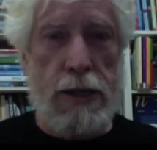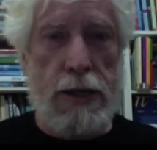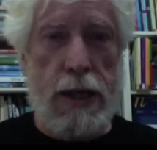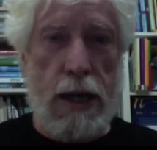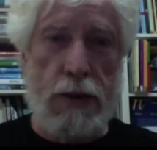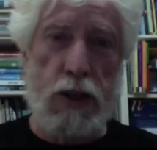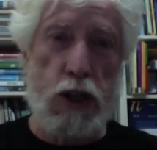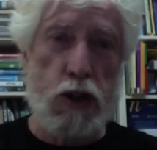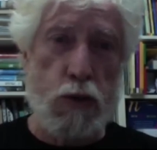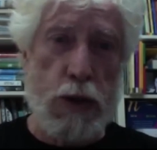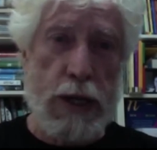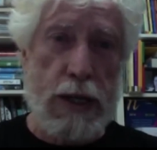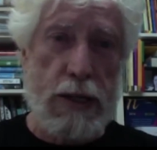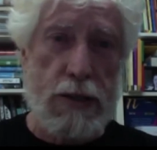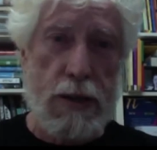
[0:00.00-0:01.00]
down the
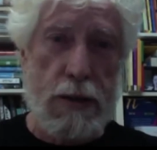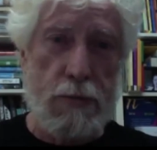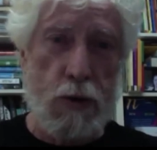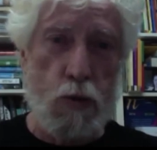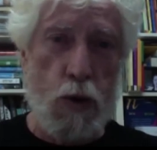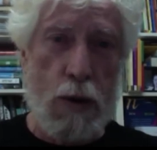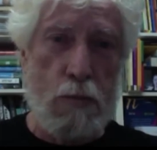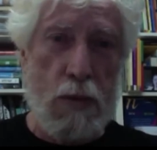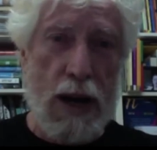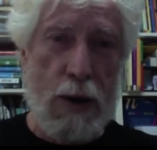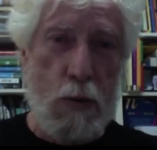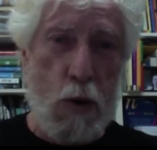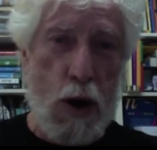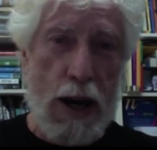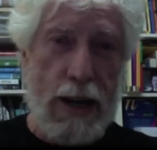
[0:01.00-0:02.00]
trees one by
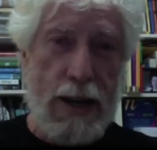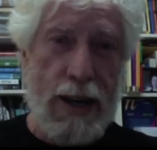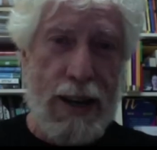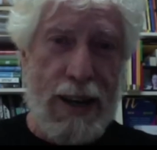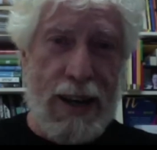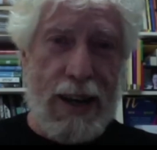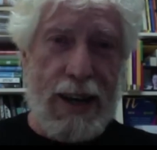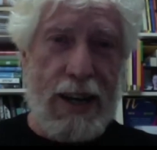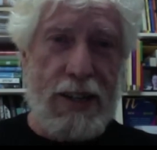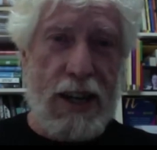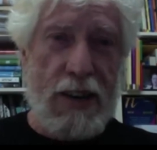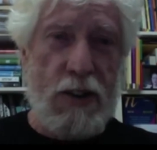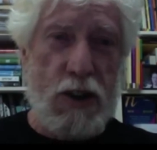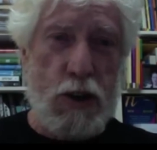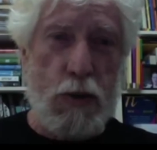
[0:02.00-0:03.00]
one, cut
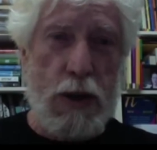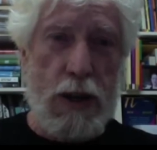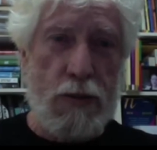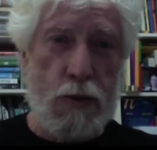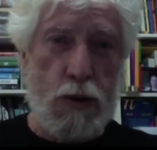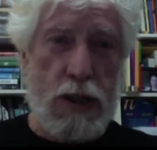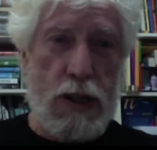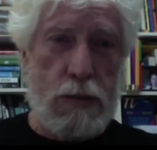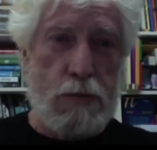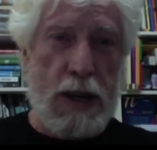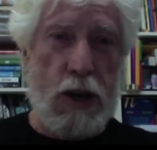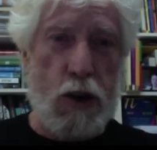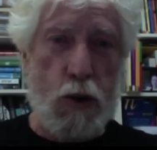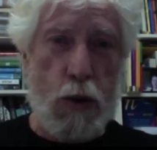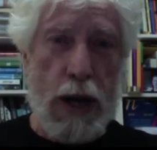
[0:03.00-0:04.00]
down the trees for these
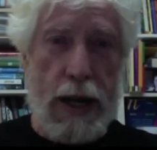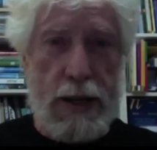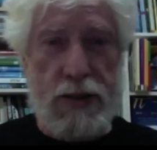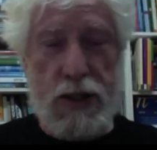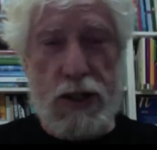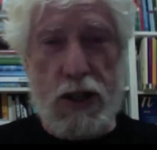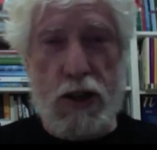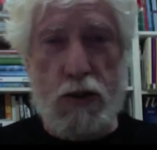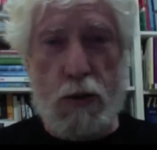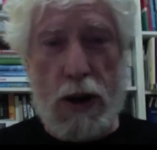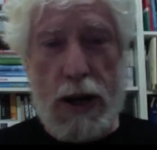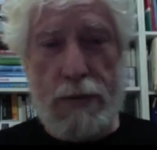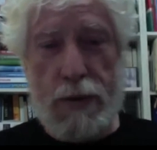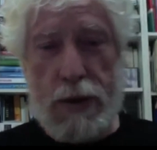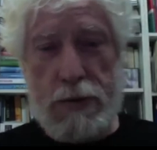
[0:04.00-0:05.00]
big cranes, and
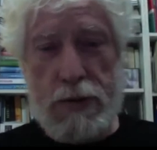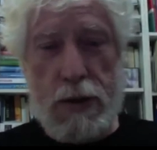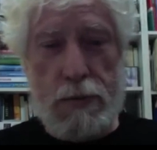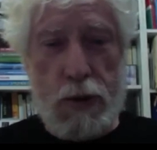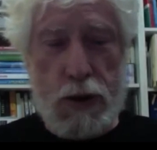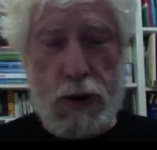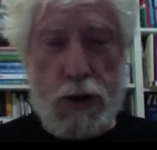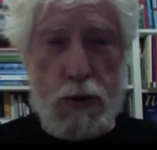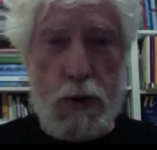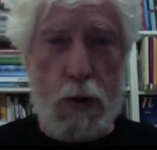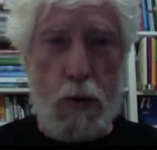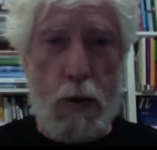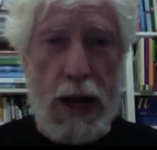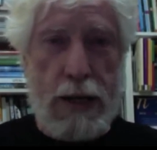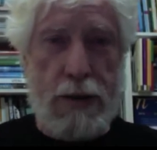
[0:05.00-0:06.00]
to
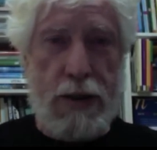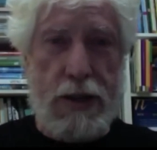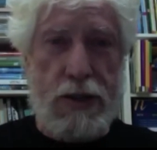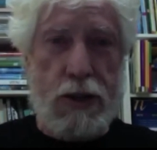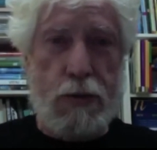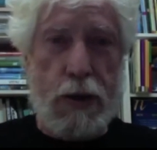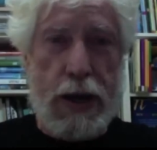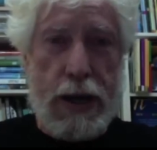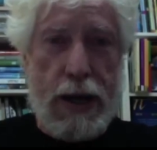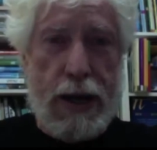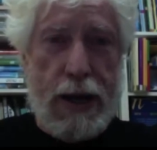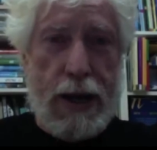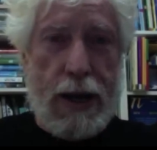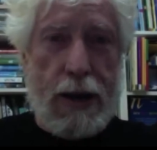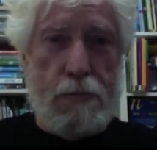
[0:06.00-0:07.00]
erect these great
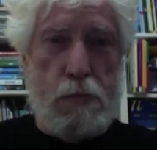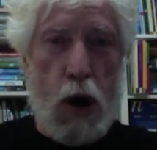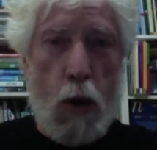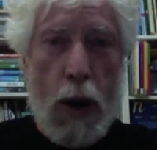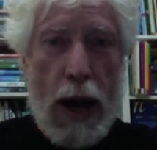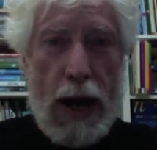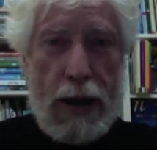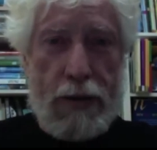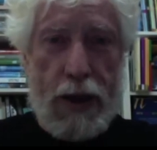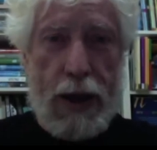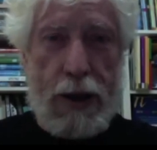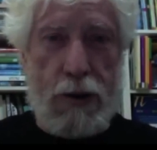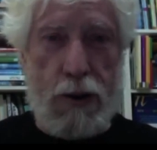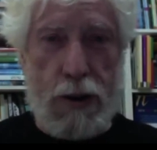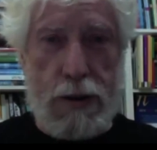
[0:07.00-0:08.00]
moai, they
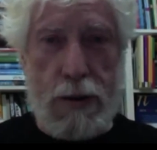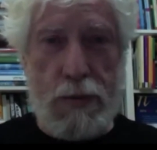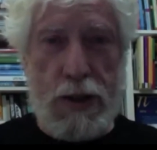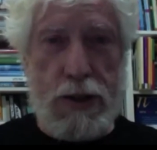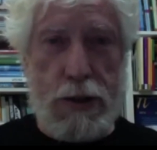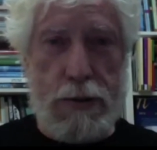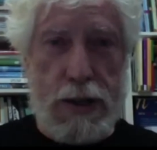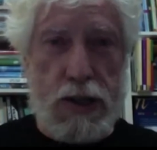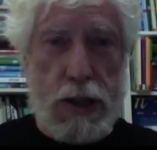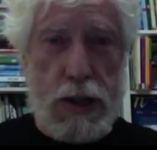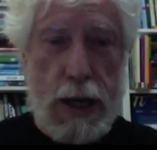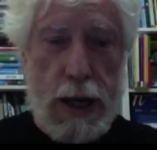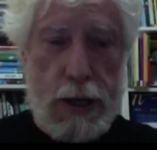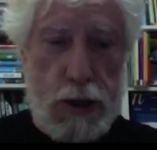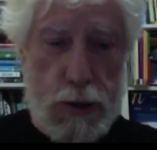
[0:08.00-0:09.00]
called them, these great
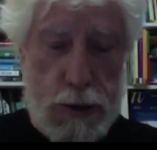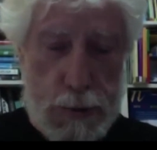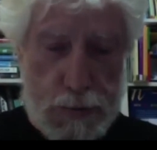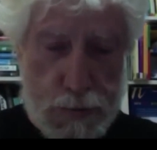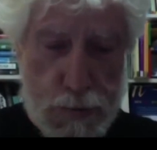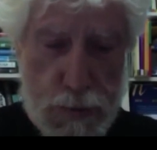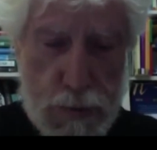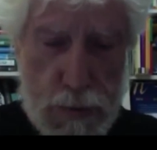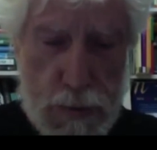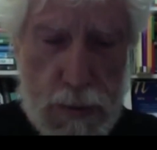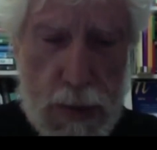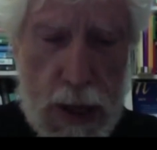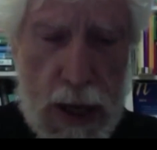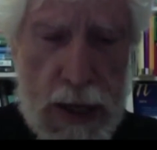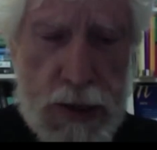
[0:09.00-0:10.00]
statues.
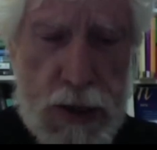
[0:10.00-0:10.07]
And